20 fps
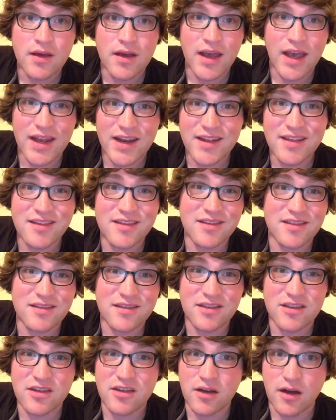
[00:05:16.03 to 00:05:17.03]
And it's
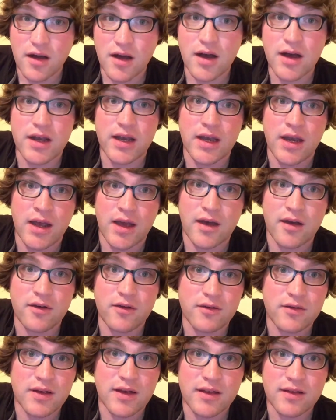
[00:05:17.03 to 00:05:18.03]
gone
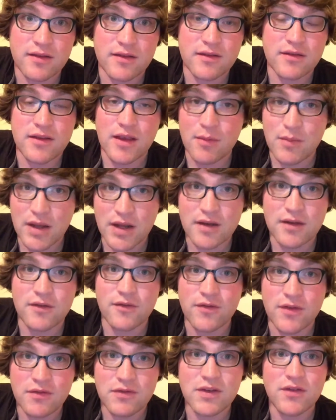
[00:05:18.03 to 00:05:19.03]
now. It made it to
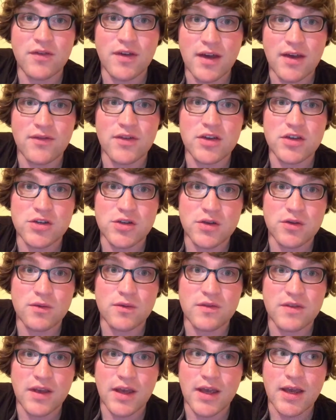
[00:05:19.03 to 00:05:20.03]
55
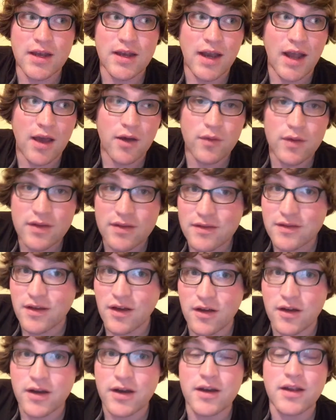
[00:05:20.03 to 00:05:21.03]
issues and now it's
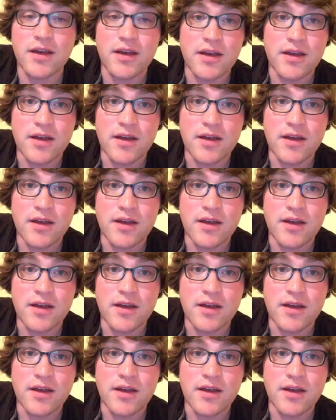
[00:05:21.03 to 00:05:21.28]
gone.